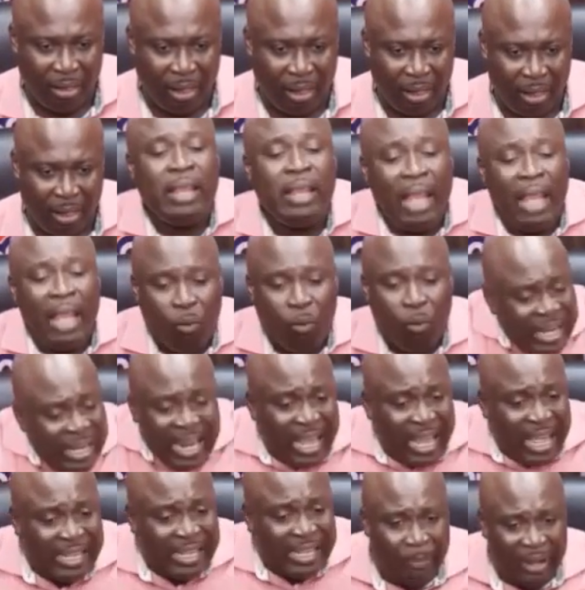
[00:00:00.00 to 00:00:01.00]

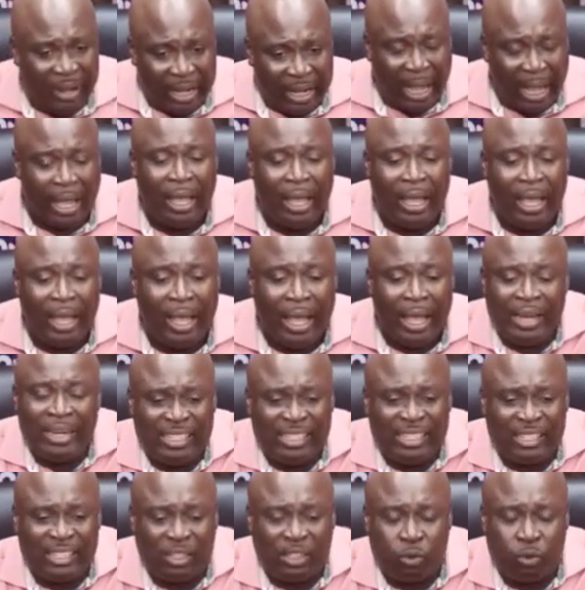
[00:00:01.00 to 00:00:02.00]
wonya asamanka and
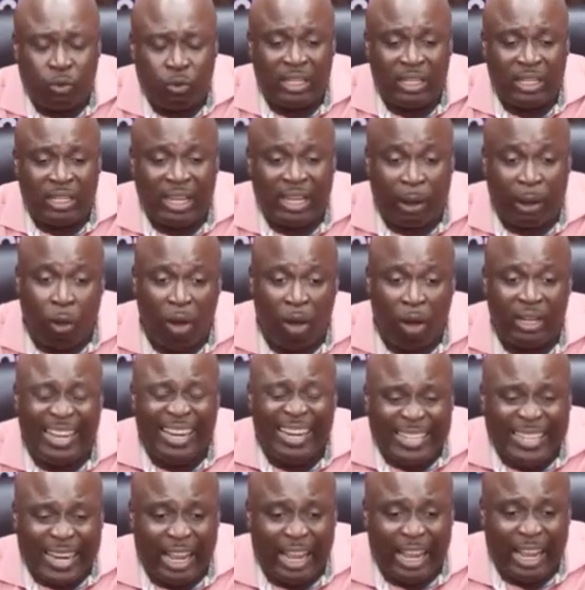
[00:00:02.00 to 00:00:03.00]
that is what I call
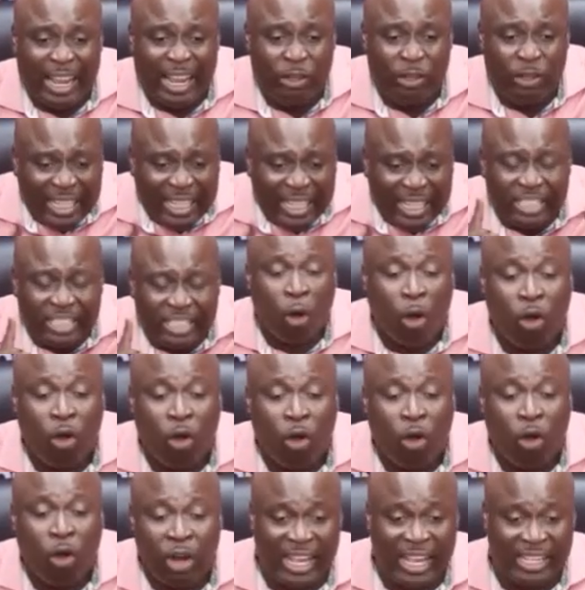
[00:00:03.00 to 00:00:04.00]
intellectual
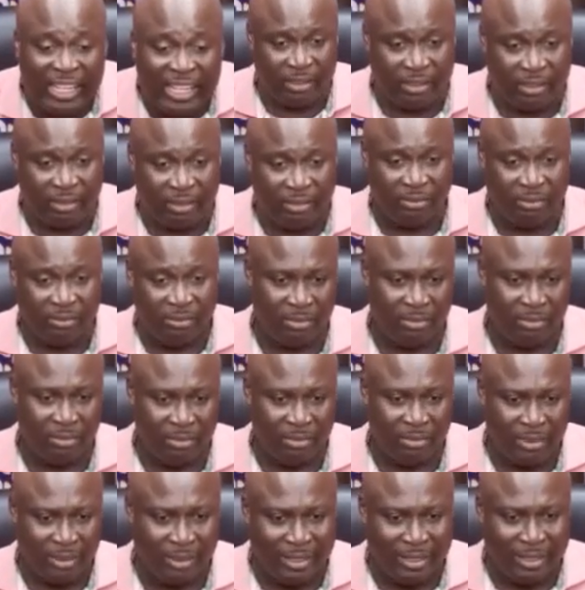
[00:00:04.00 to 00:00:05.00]
dishonesty.
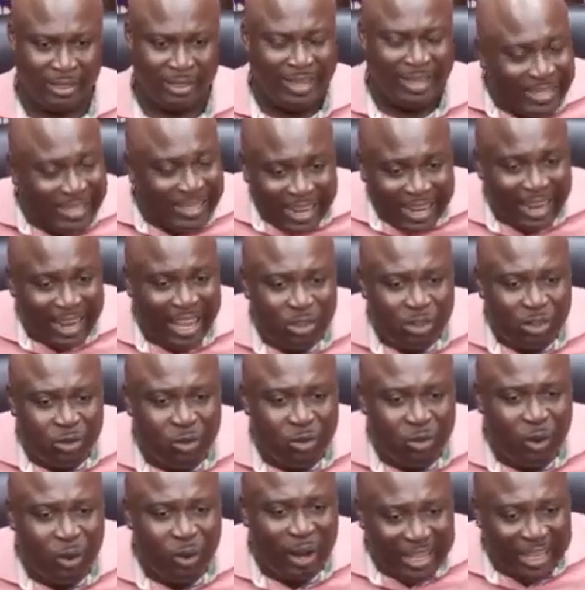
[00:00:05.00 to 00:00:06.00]

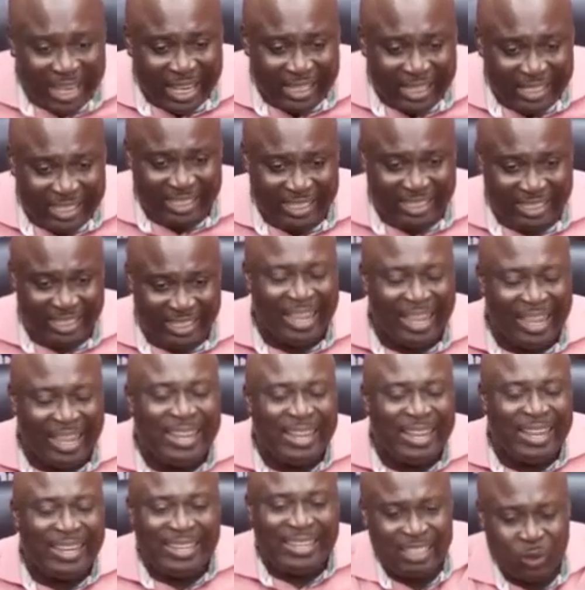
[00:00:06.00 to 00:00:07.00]
Intellectual dishonesty.
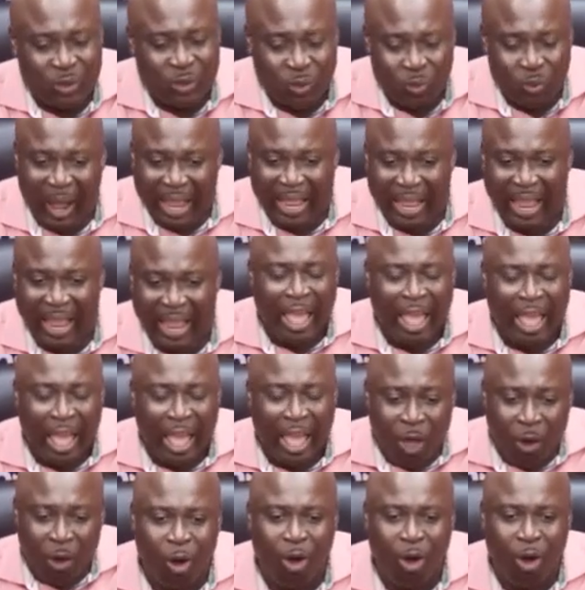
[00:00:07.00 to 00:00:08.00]
That is why
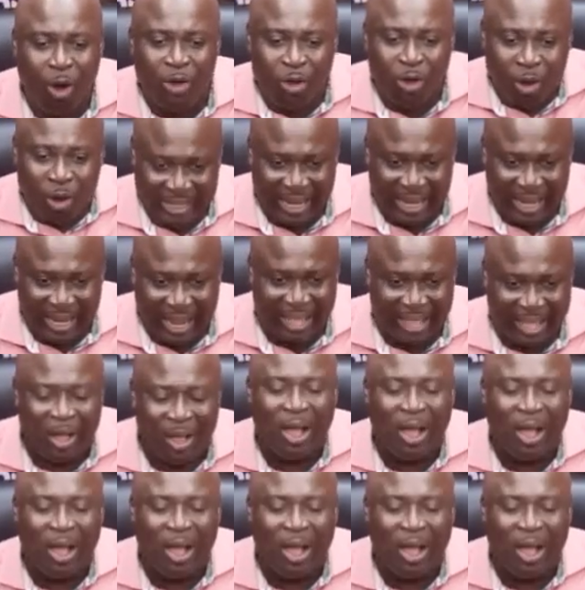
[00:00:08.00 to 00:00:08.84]
a whole doctor